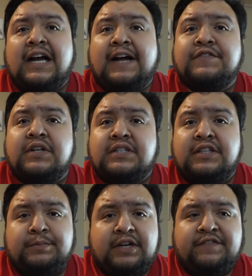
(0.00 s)
after I did
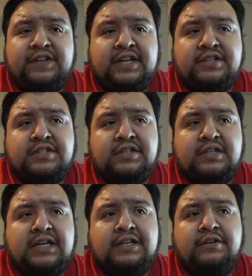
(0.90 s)
the
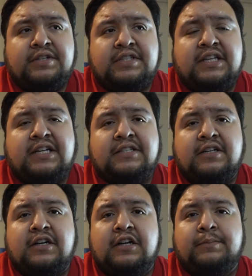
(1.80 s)
modification, I noticed that
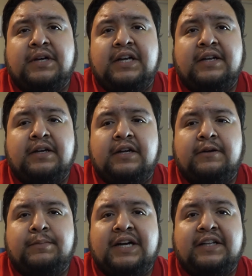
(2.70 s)
on my
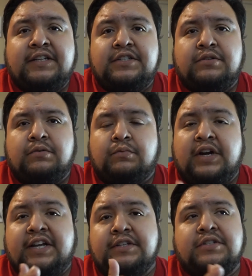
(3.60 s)
mileage
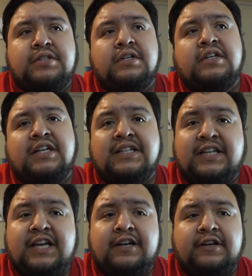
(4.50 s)
range
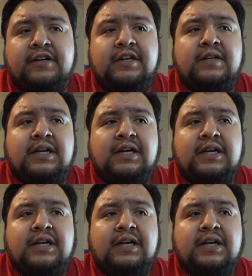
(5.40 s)
indicator,